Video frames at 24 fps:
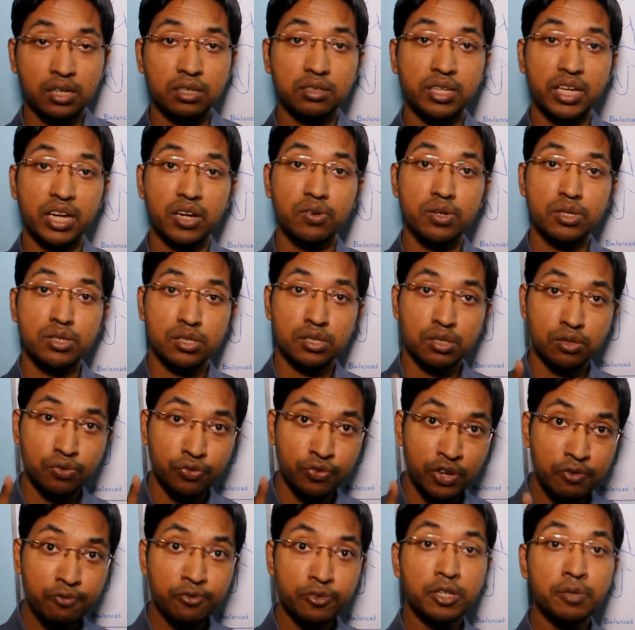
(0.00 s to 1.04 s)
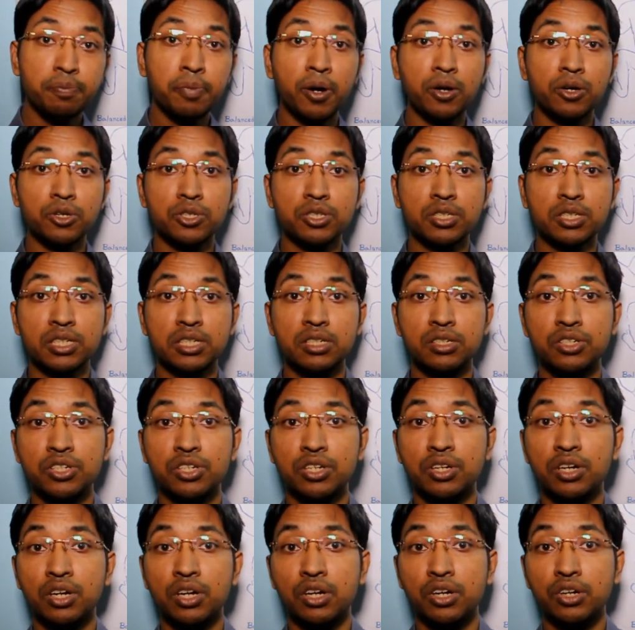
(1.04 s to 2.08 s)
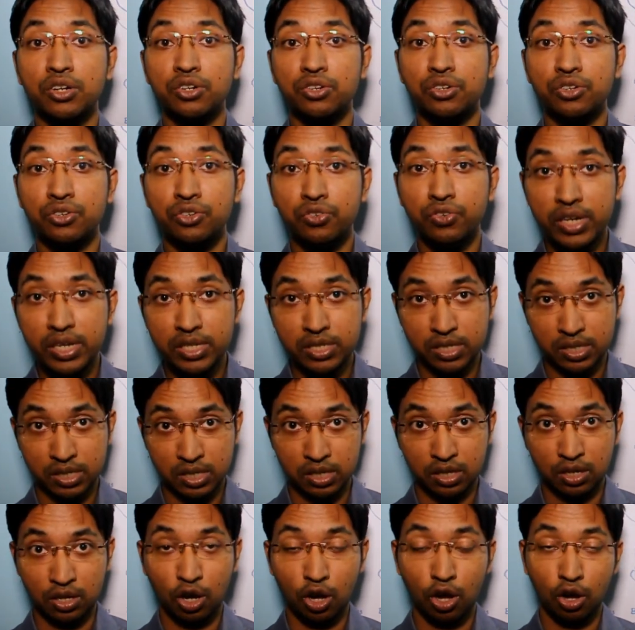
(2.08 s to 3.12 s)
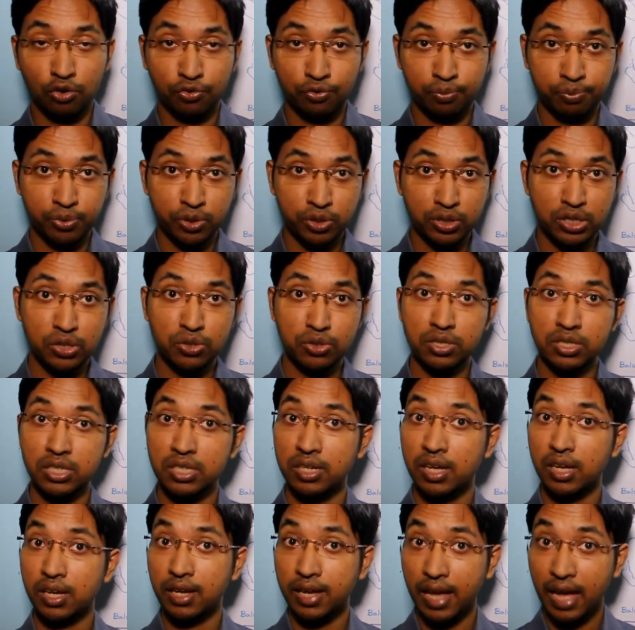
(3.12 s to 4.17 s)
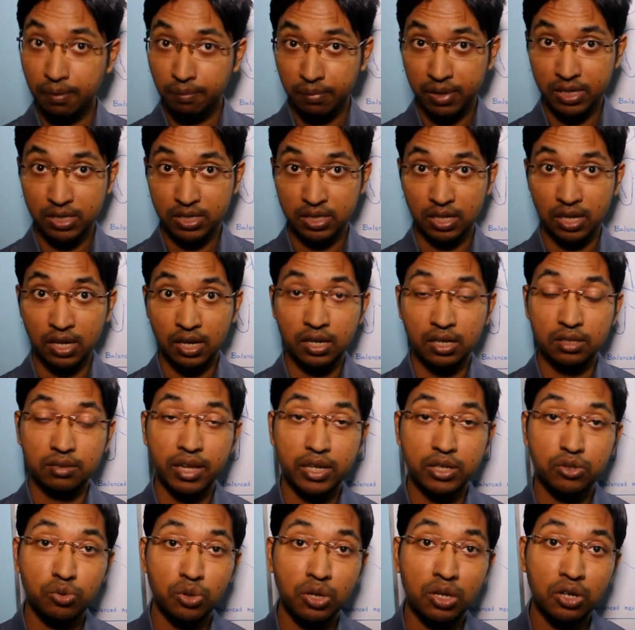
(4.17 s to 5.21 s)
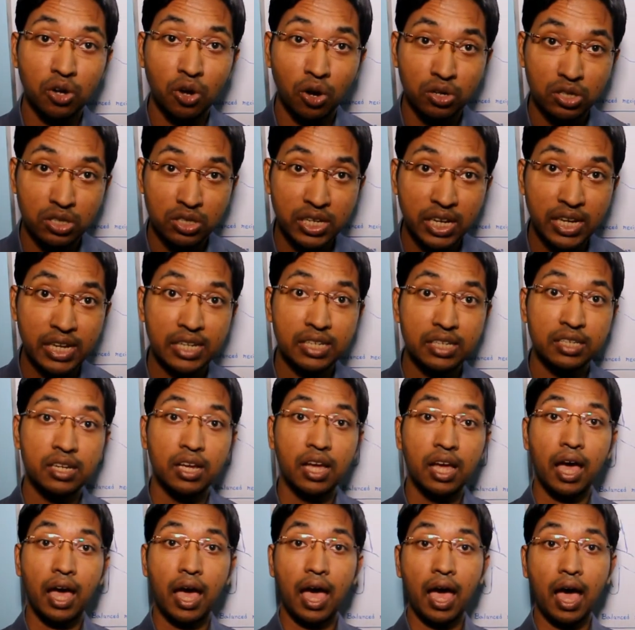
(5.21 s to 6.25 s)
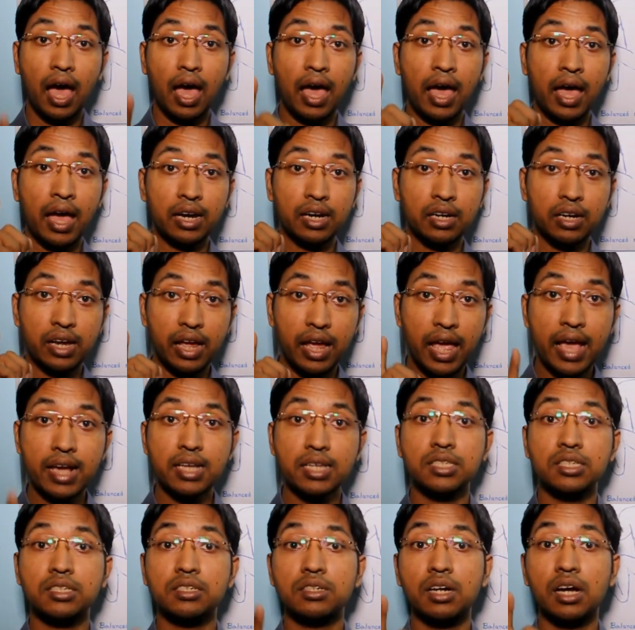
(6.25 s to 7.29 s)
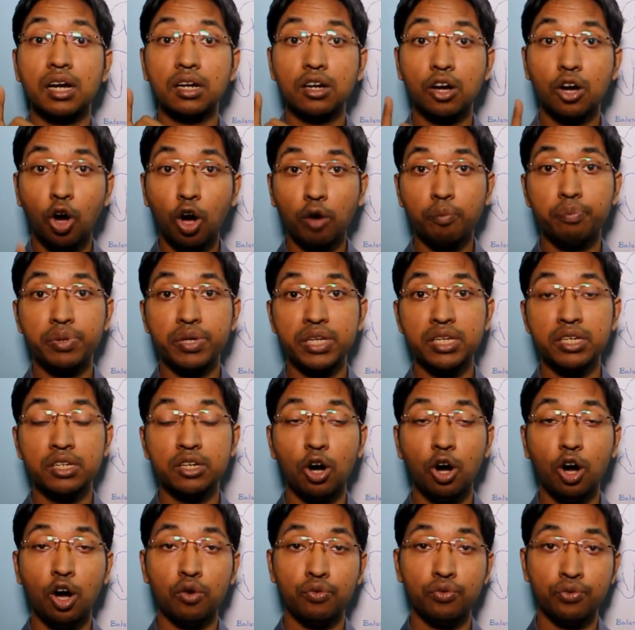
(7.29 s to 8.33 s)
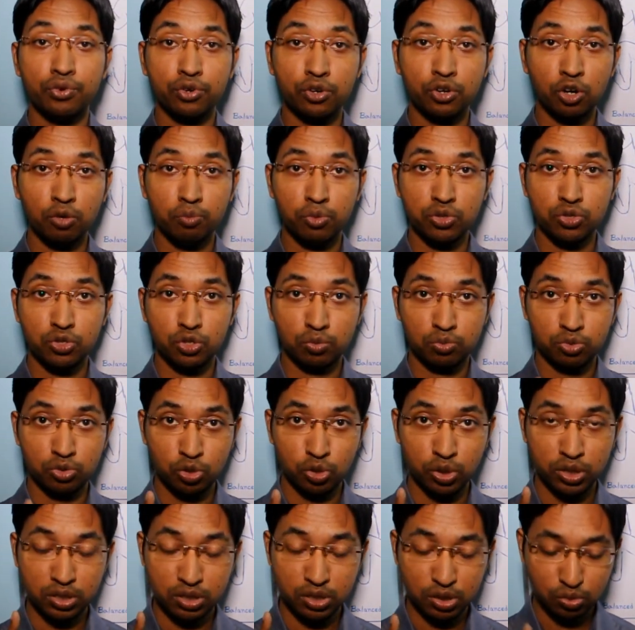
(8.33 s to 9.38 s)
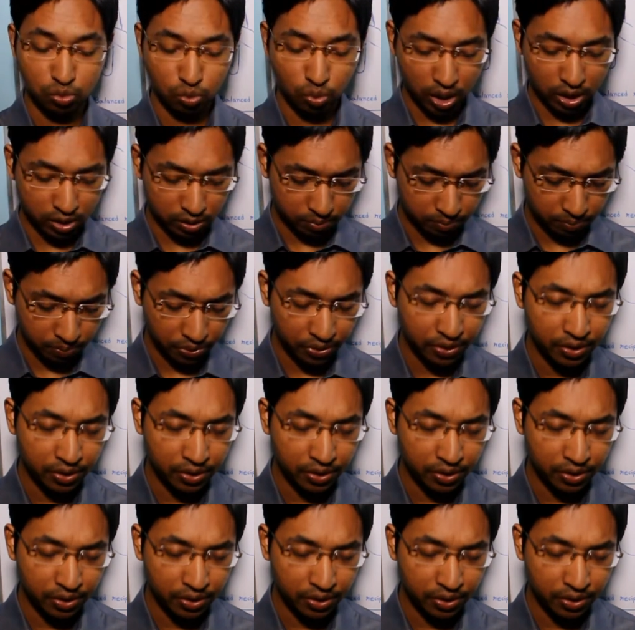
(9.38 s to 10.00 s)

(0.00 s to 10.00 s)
there is 50% risk of producing a gamete that will contain an extra copy of chromosome 21.